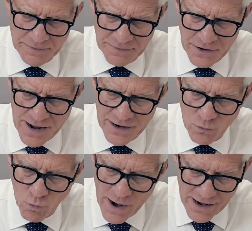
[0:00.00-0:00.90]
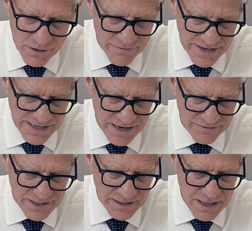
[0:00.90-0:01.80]
they're not aware of any
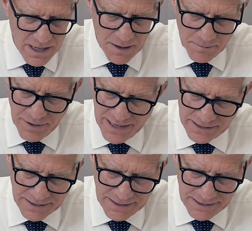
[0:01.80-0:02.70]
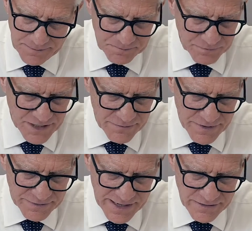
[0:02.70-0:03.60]
of it, but
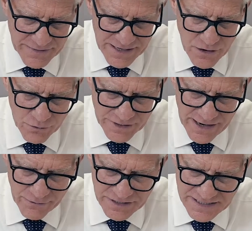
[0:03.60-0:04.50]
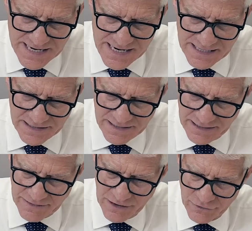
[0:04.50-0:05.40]
that they don't guarantee
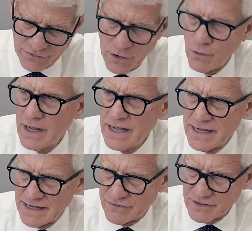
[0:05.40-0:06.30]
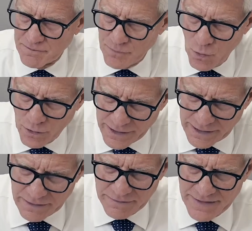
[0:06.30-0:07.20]
anything there. So it's
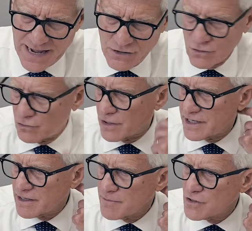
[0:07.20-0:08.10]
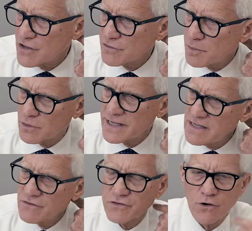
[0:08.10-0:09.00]
important that you look at a municipal
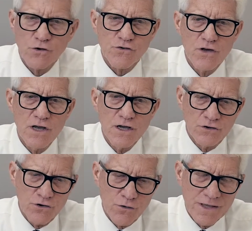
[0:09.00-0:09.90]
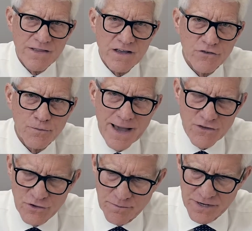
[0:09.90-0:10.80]
lien search during the
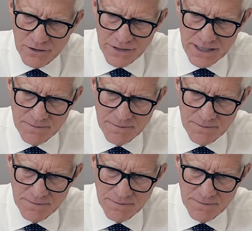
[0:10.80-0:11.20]
inspection period.